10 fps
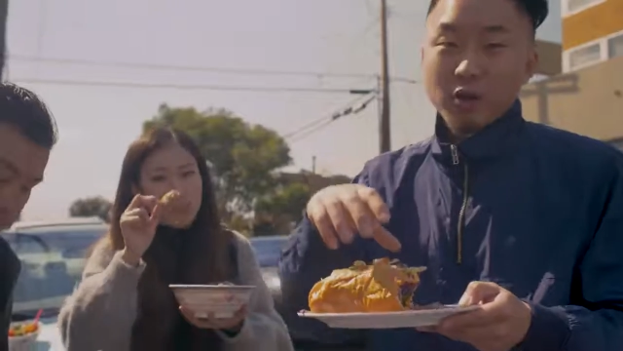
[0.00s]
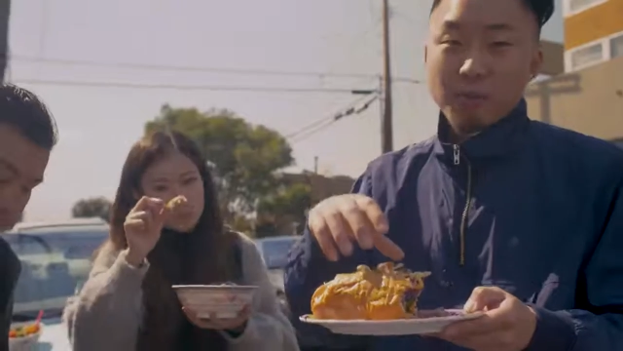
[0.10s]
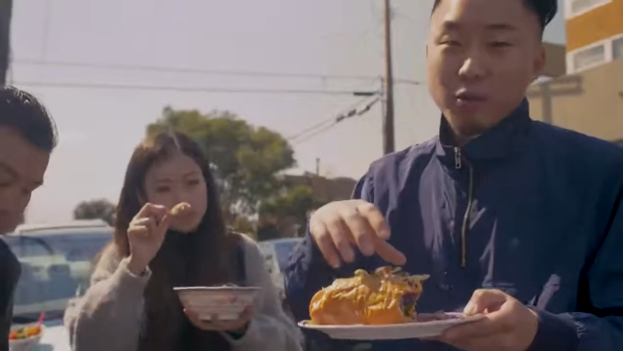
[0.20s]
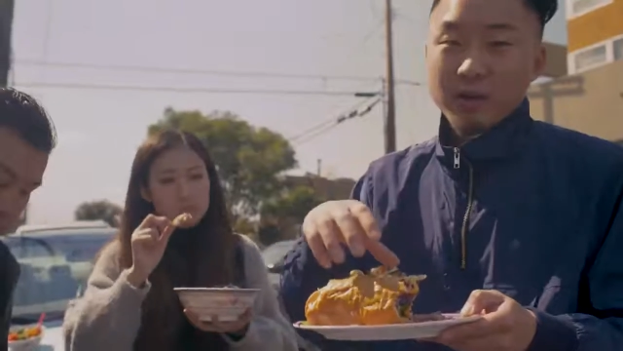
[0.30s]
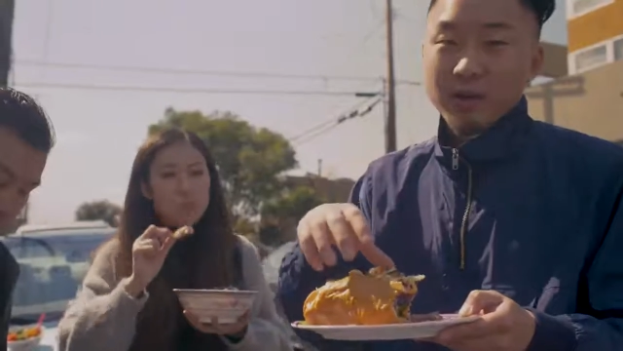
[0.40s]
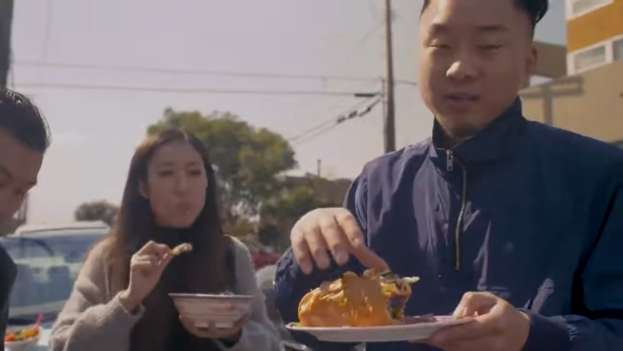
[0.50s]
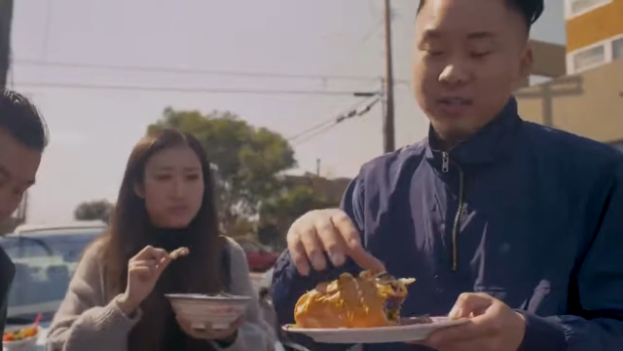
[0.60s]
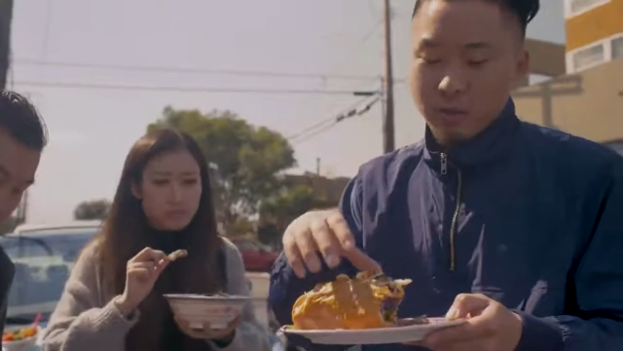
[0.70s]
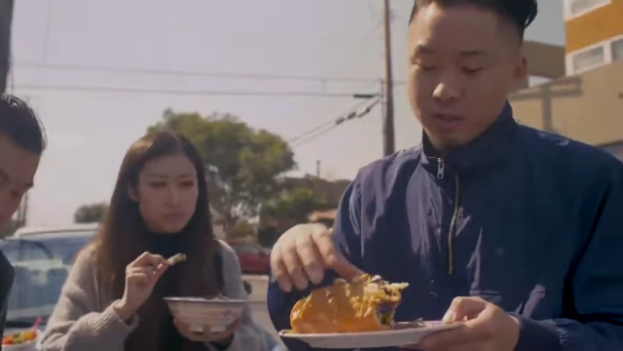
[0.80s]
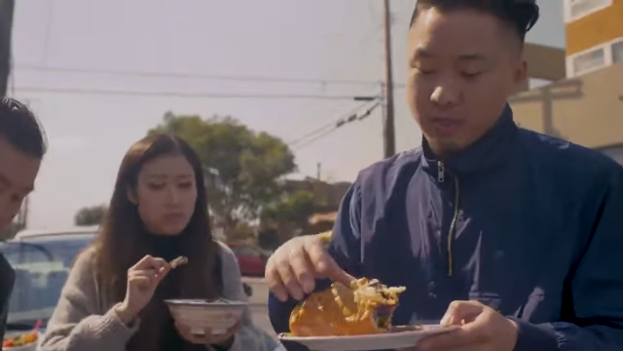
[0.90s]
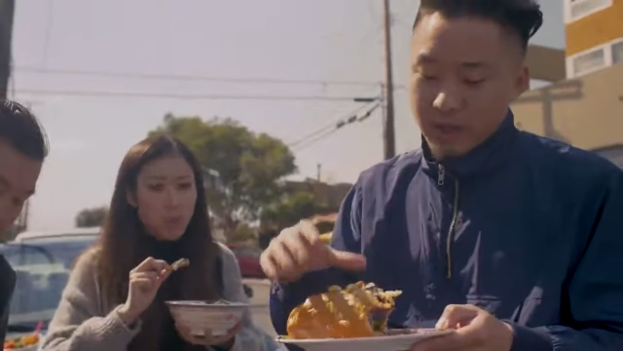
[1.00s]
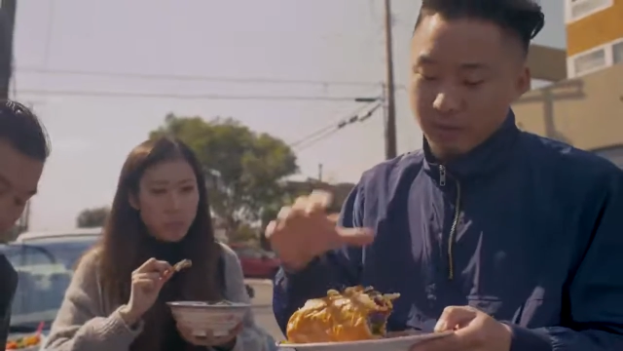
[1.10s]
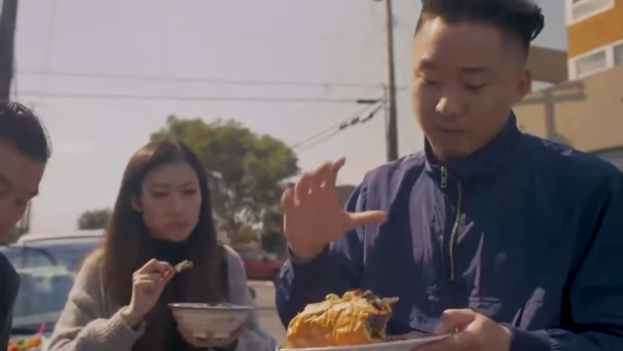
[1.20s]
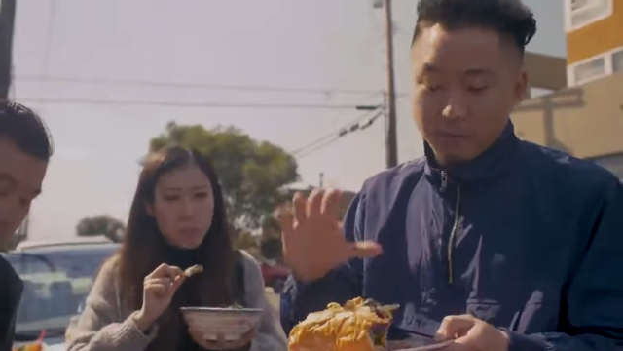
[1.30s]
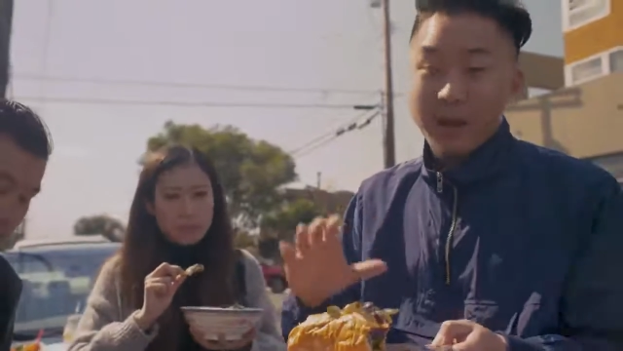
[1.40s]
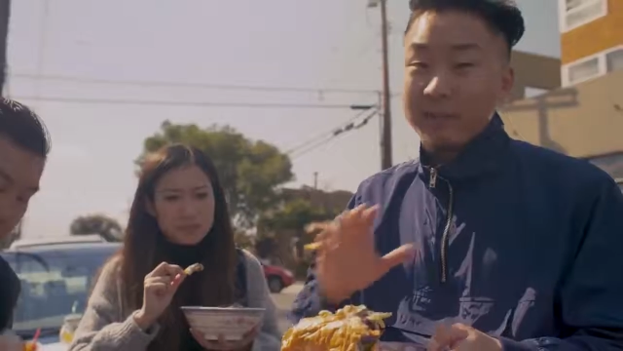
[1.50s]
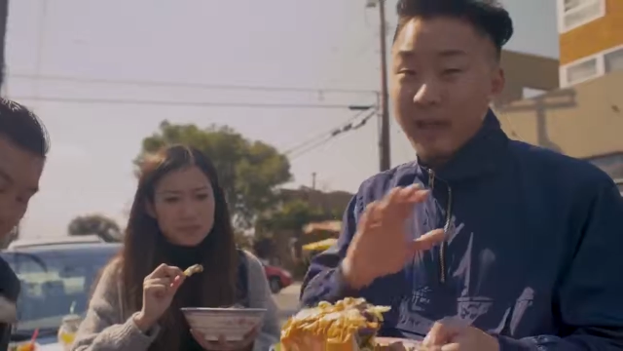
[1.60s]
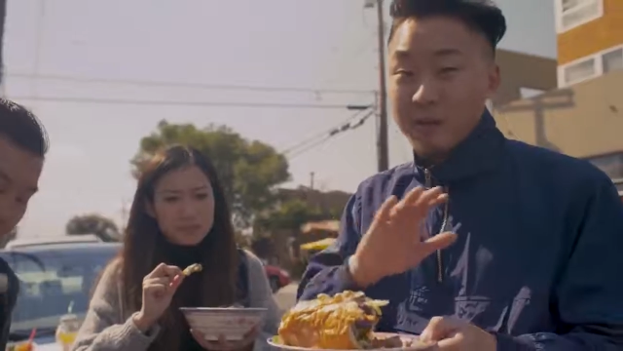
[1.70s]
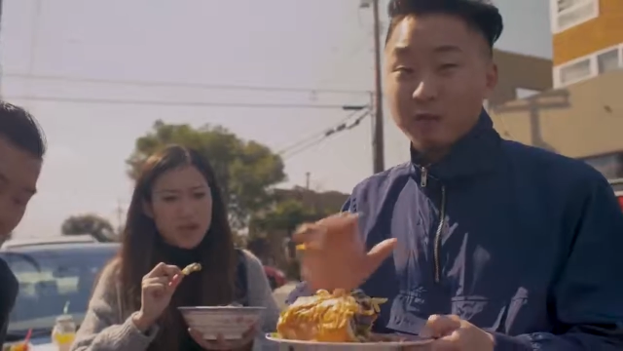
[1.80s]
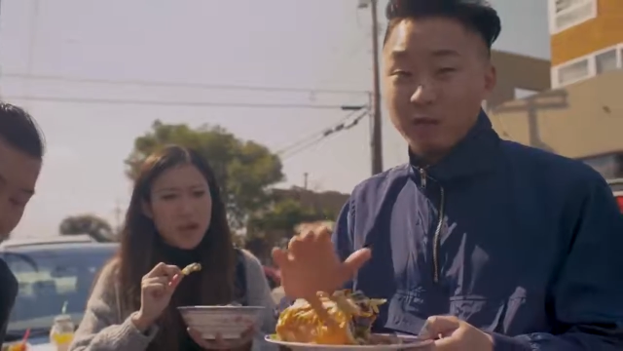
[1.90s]
Speaker 1: and you're putting in a sandwich together. Man,
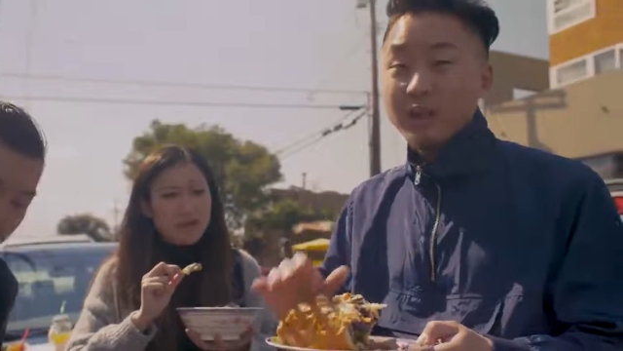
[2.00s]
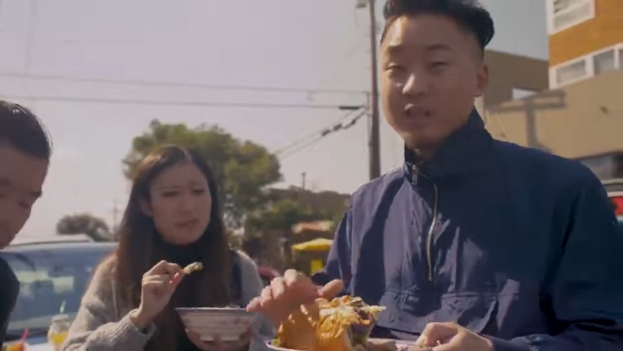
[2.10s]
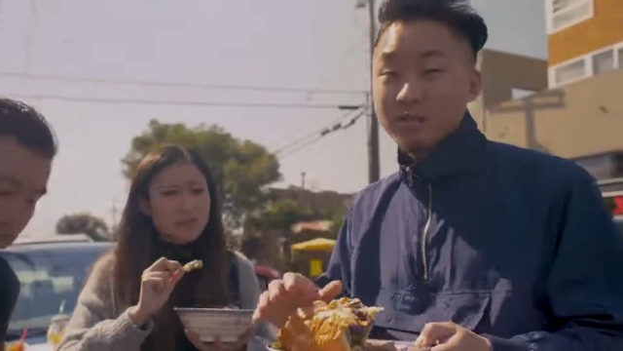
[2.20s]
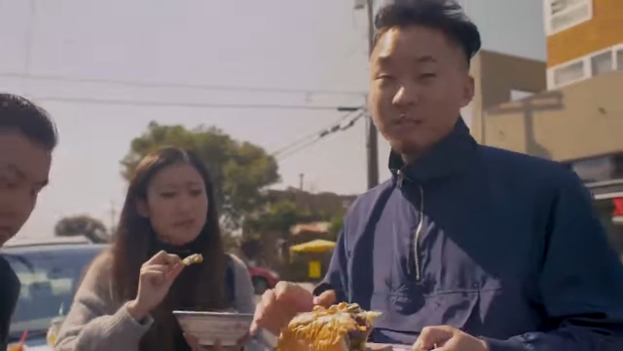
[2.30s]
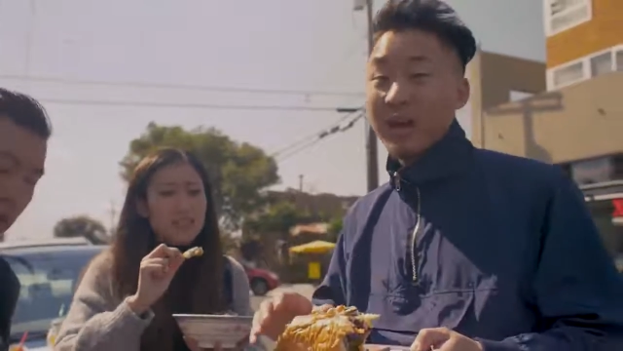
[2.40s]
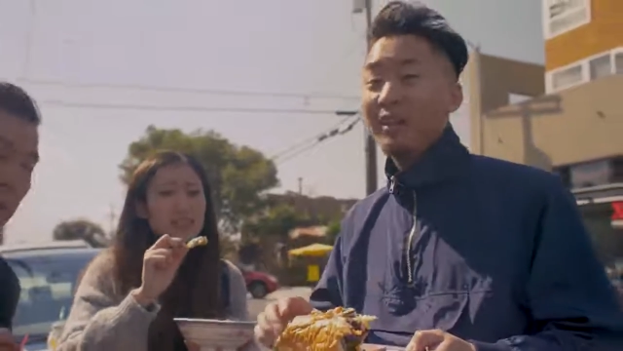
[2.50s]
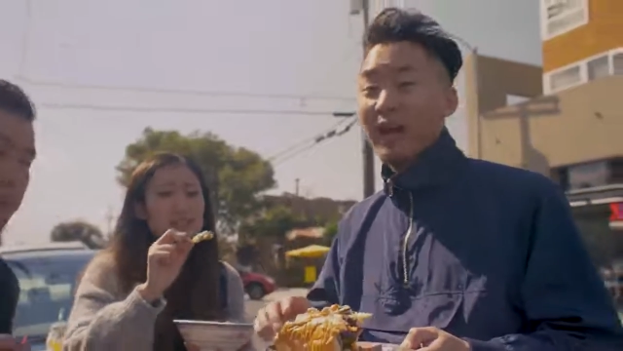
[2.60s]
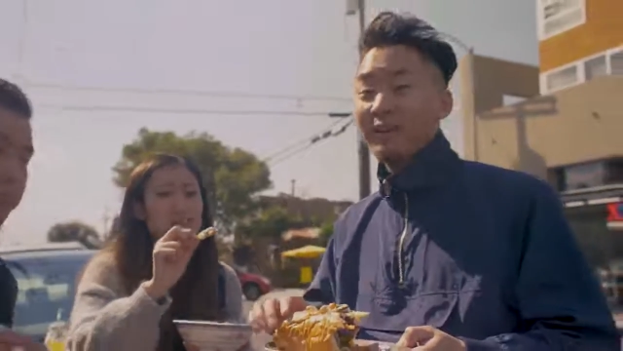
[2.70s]
that is fresh. I it like, like